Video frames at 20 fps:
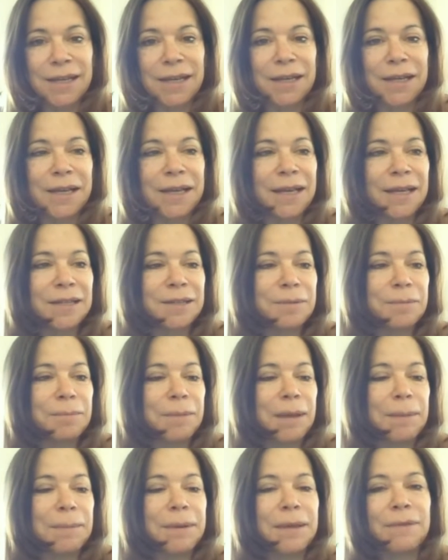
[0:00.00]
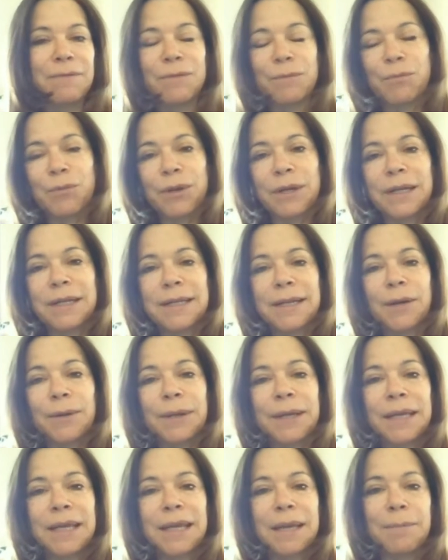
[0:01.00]
and maybe even print it down
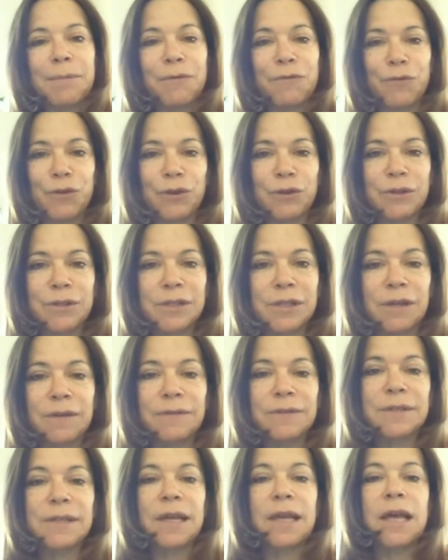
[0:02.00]
and keep it for yourselves.